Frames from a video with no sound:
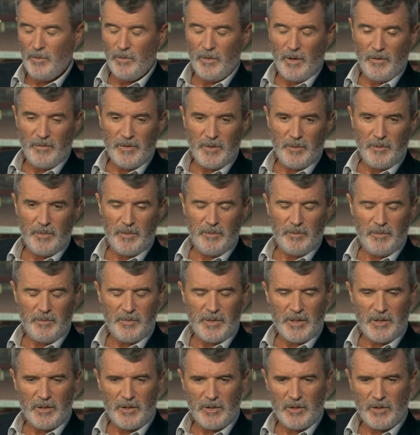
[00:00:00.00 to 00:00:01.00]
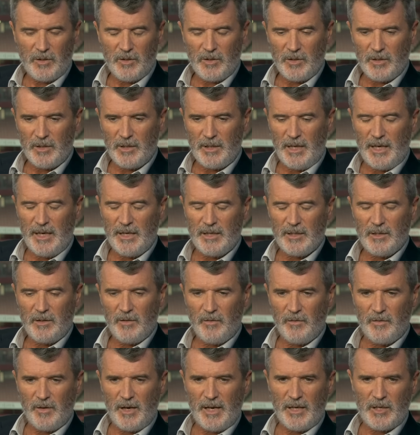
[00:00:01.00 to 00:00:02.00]
We've obviously been discussing
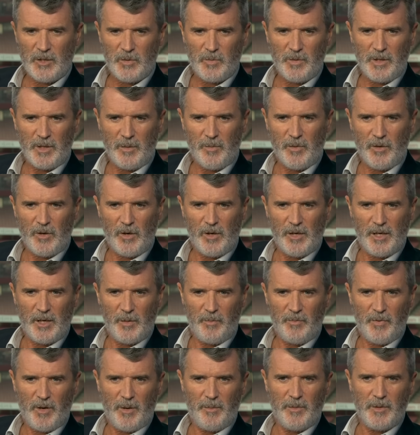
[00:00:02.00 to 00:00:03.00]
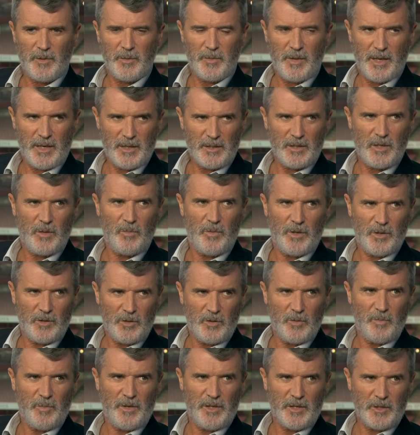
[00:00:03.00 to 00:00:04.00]
Arsenal for last week, but all their problems. But Arsenal had one or
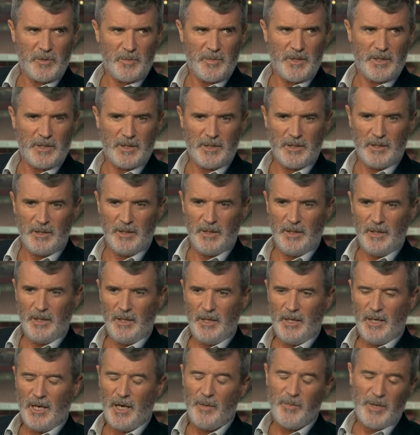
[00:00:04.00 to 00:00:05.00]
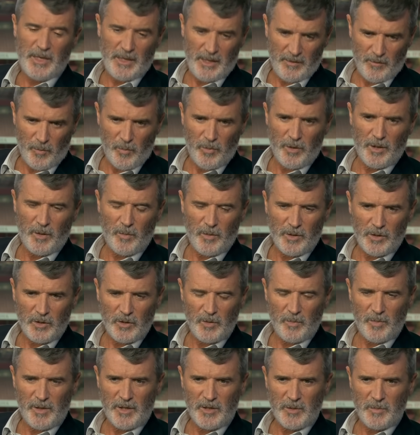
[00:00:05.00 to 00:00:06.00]
two players missing. I mean, Liverpool had one or
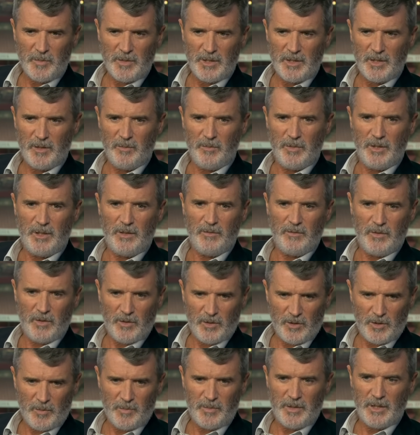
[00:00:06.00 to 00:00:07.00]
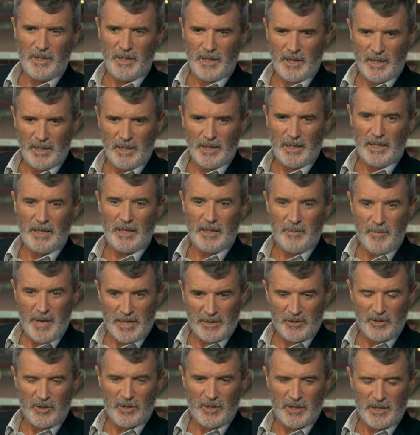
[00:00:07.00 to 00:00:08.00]
two players missing, but they've turned up today. And again, the
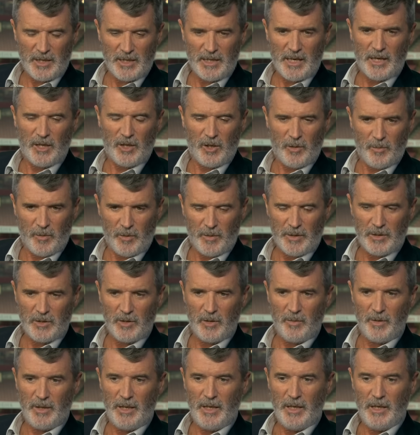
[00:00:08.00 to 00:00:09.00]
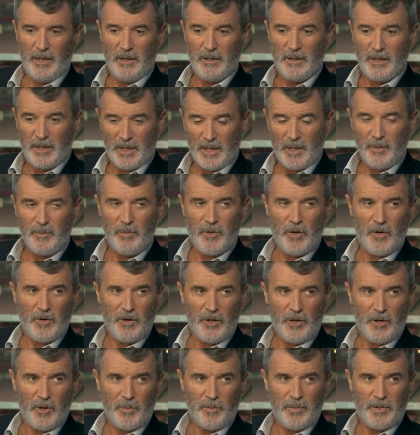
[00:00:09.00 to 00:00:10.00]
manager said that a couple of weeks ago, and they keep
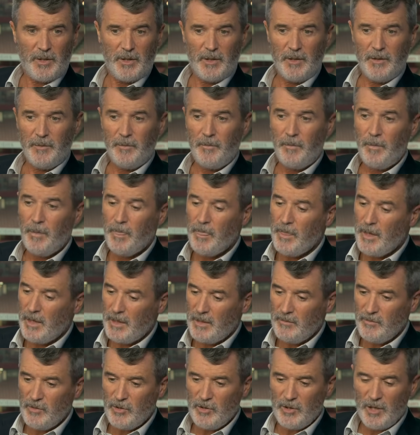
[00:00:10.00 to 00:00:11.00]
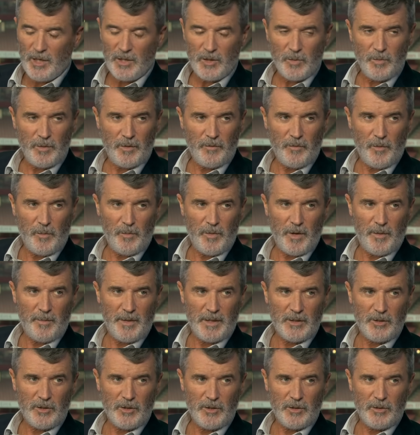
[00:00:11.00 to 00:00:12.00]
turning up. That gives you a chance to win a football
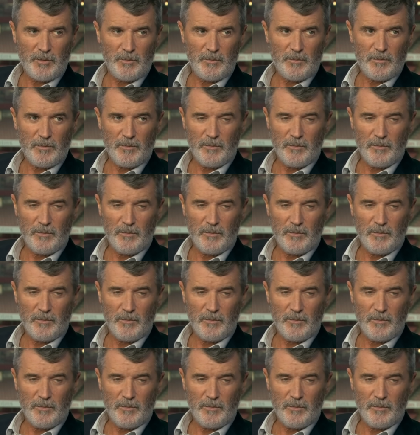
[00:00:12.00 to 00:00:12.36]
matches.